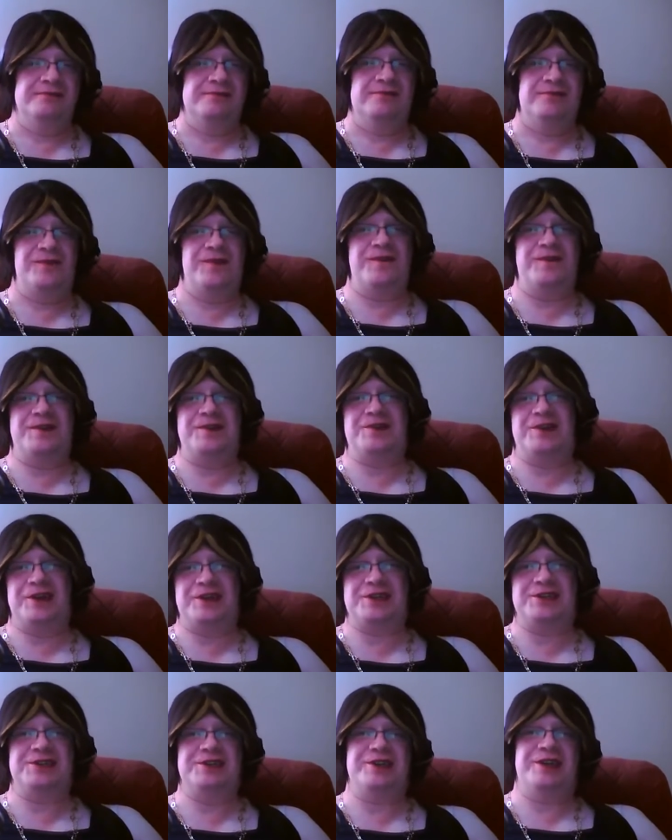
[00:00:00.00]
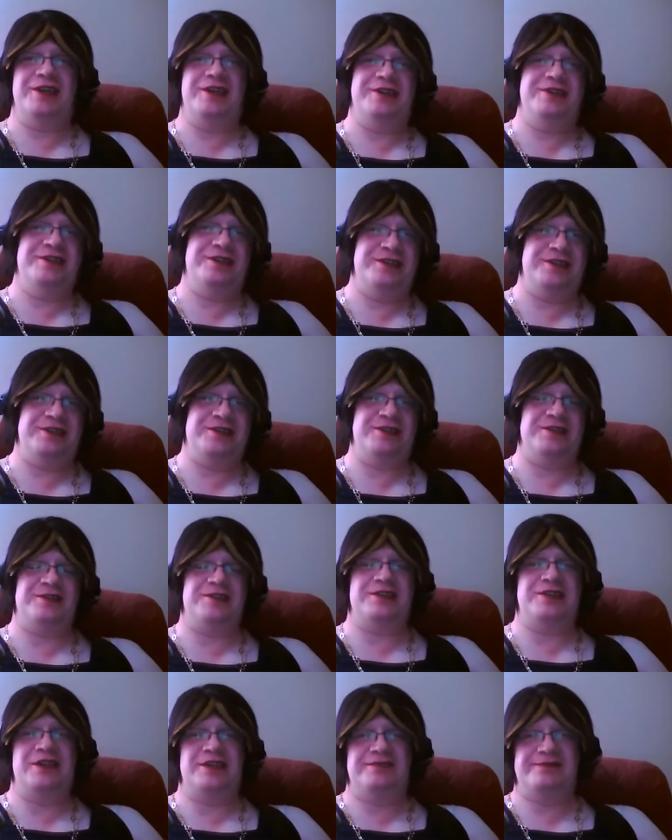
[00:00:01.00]
moving trucks, trailers, usual
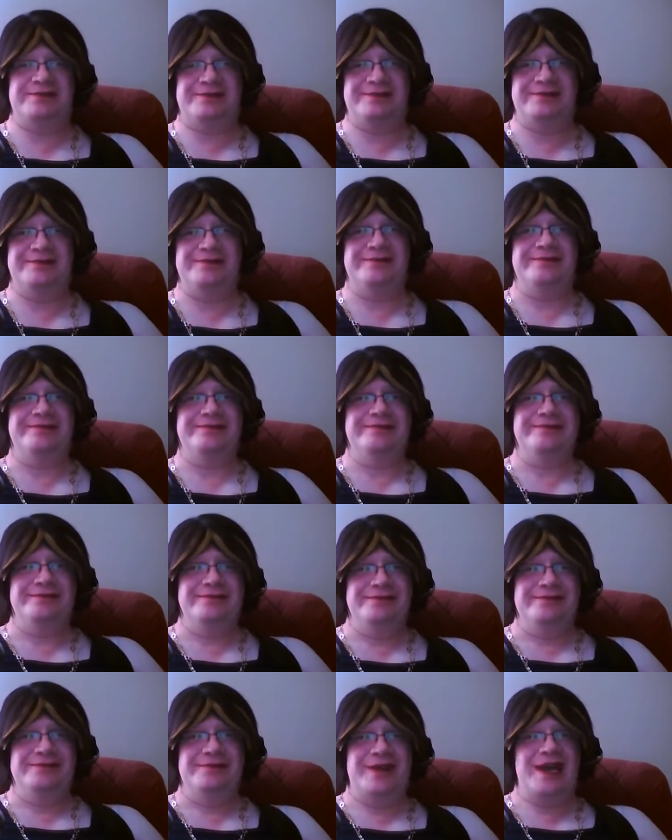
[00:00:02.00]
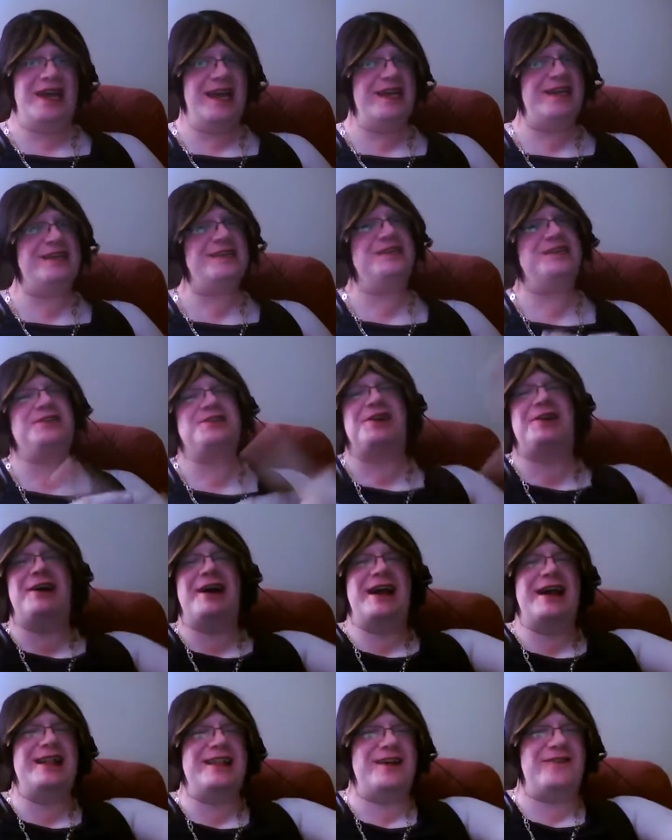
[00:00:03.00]
stuff and
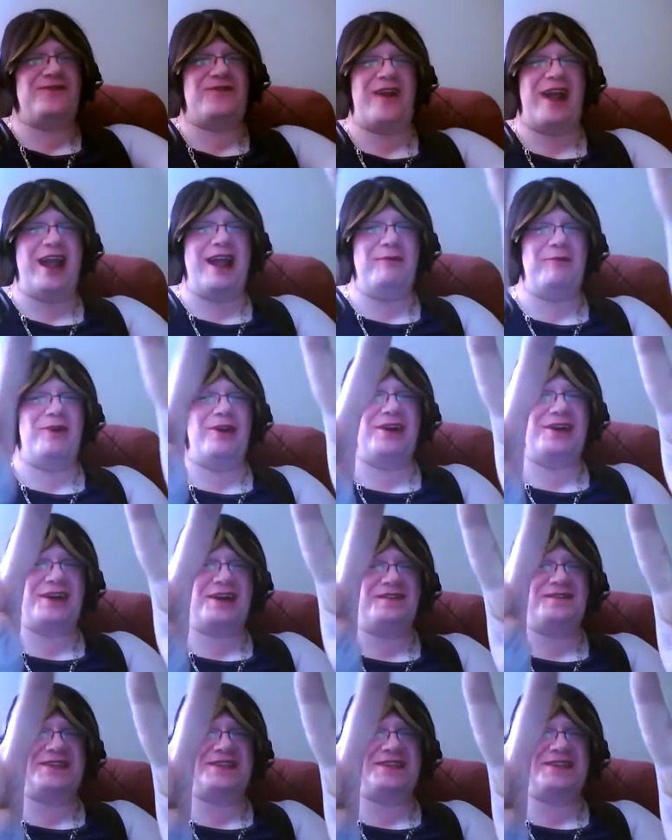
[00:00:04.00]
destroying the framework of